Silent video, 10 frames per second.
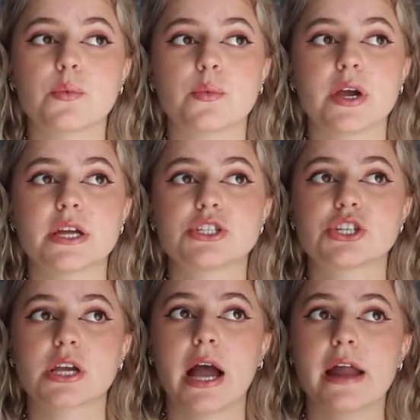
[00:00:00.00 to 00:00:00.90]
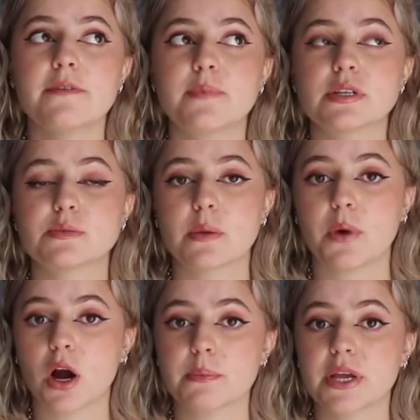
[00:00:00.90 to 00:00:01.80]
which kind of puts me
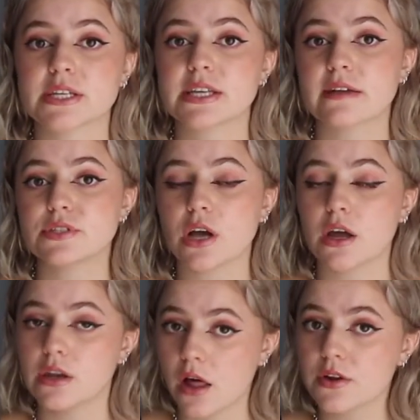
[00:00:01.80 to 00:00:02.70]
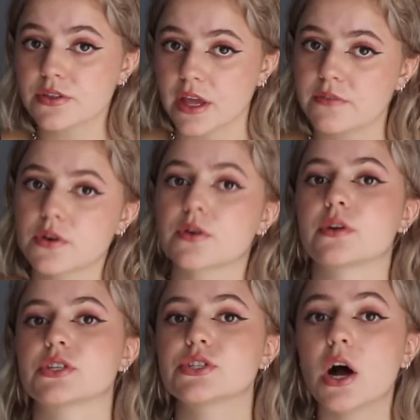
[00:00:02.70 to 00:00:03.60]
apart because it gives you another thing for
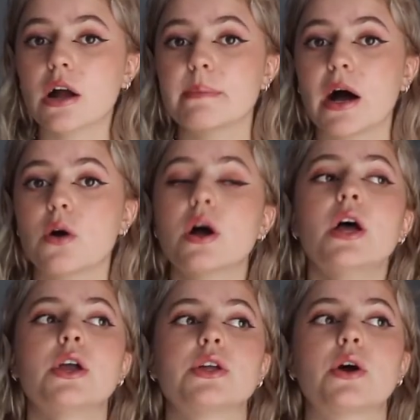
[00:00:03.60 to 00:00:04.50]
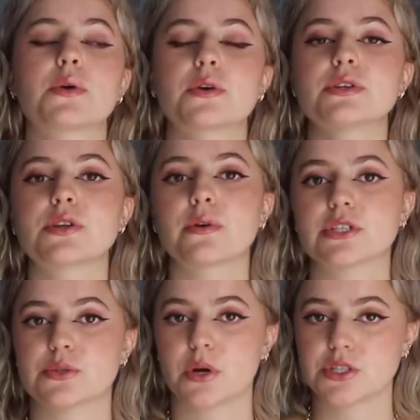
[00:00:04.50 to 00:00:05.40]
recruiters to talk about. You know, recruiters don't always
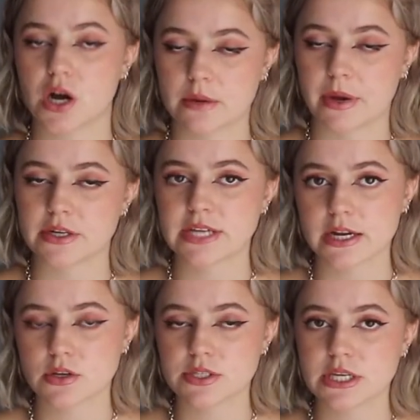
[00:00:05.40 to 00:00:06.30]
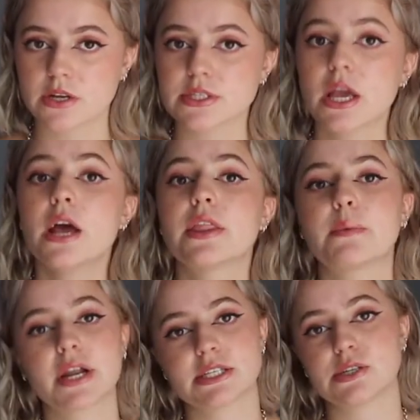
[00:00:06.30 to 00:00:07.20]
just want to talk about your technical skills. They
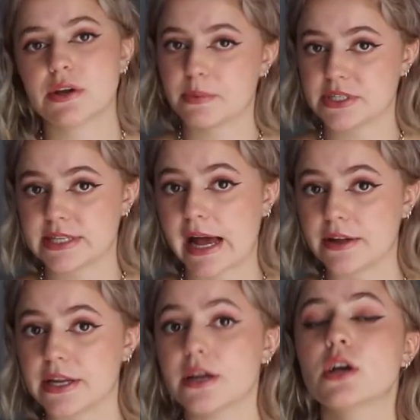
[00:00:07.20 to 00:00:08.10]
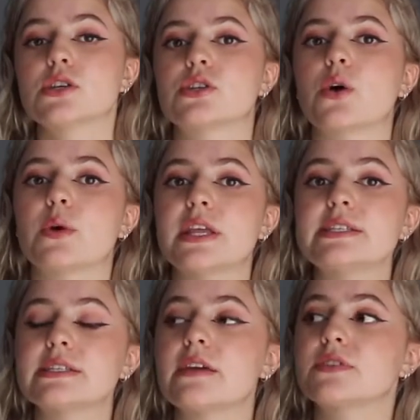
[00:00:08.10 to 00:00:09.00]
want to get to know your personality. So when they
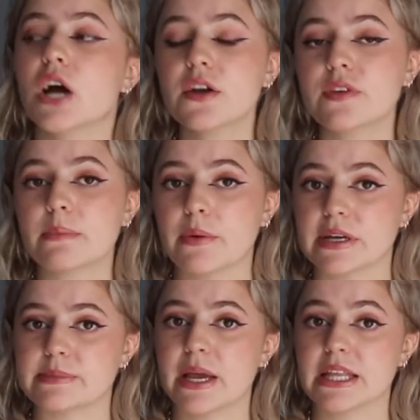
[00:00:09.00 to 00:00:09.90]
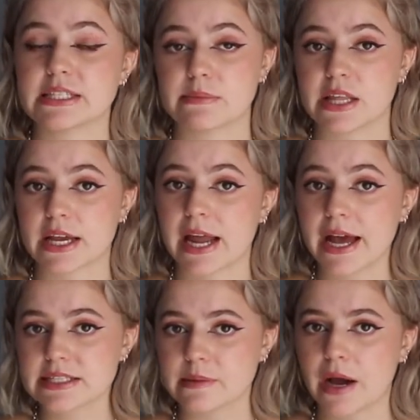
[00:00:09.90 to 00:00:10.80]
see photography on my resume, that's something they can
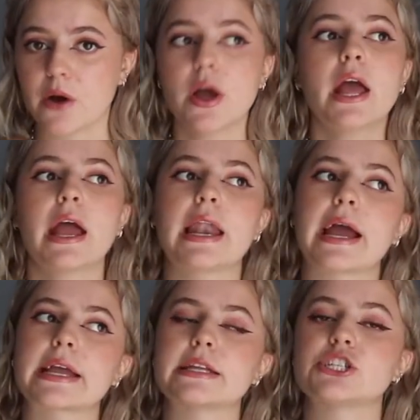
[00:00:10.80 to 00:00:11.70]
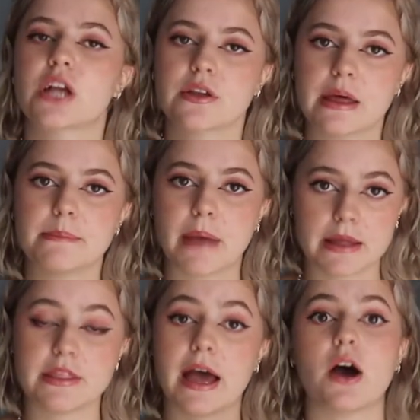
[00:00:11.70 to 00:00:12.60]
ask about, and I can share
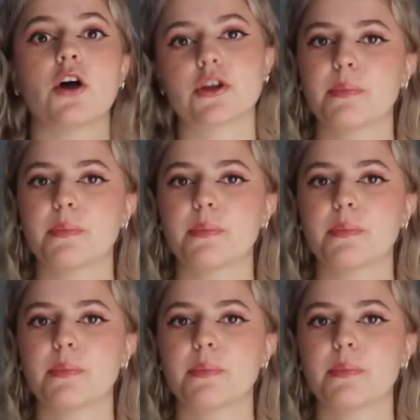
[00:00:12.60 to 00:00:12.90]
that other